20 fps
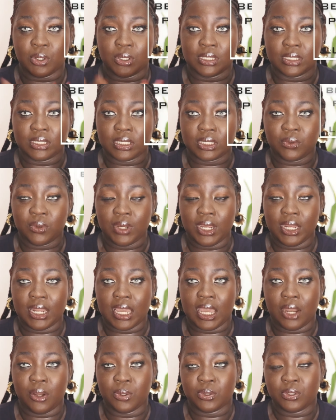on the screen
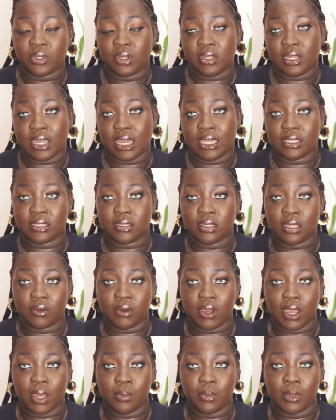and also their
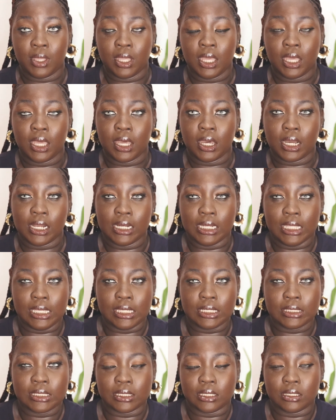Instagram
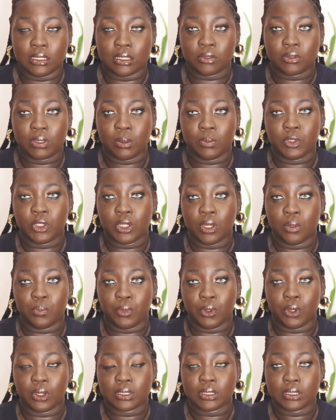links in the description
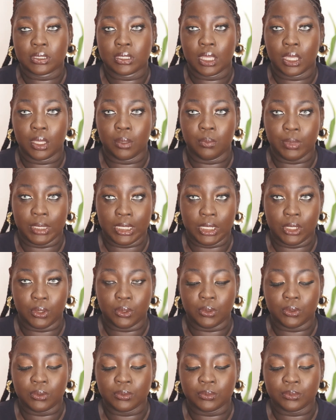box
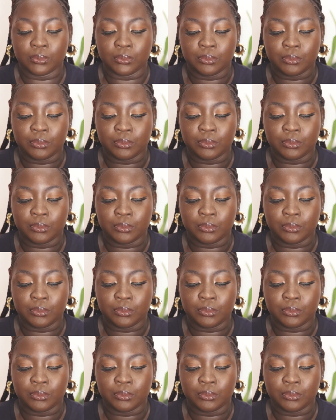below.